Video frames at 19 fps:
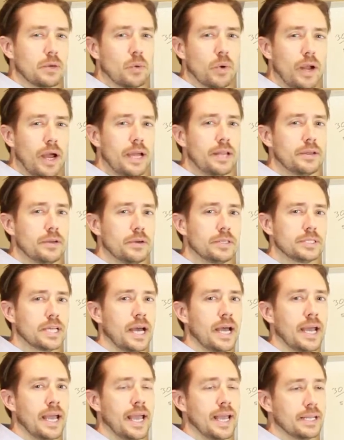what I do is
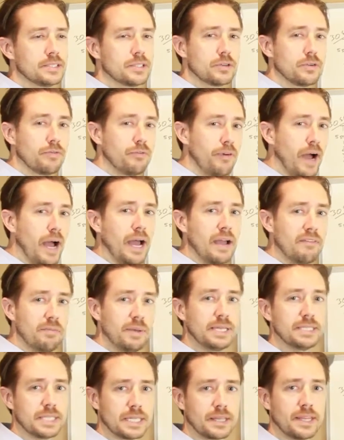I answer 5
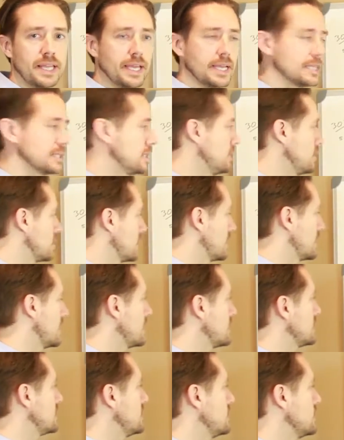basic things, and you're going to
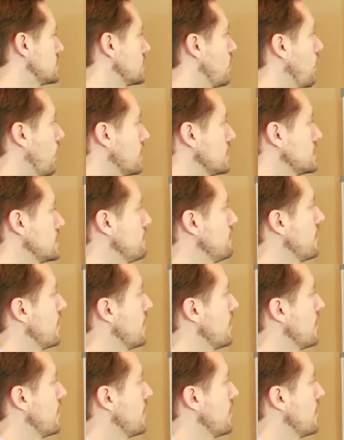get this in this course.